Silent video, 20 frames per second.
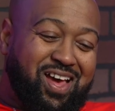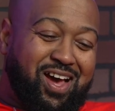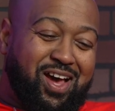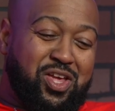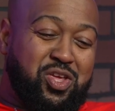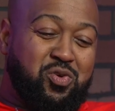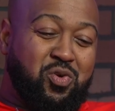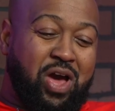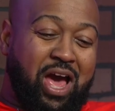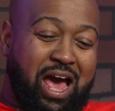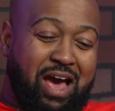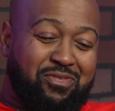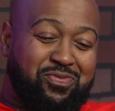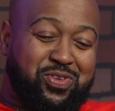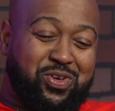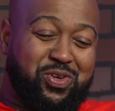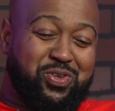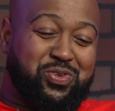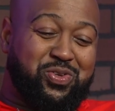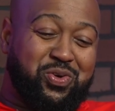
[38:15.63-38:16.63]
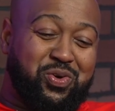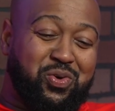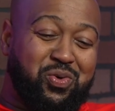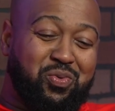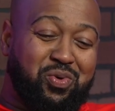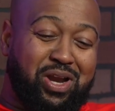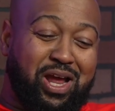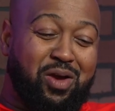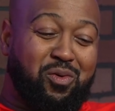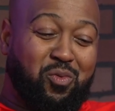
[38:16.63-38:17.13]
and you have to do
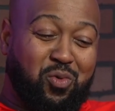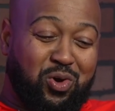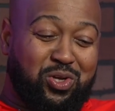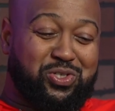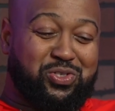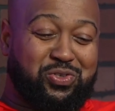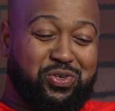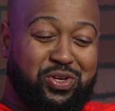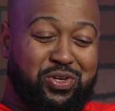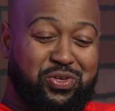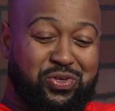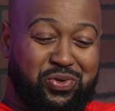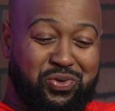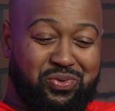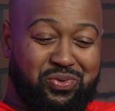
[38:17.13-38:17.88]
what I want you to do."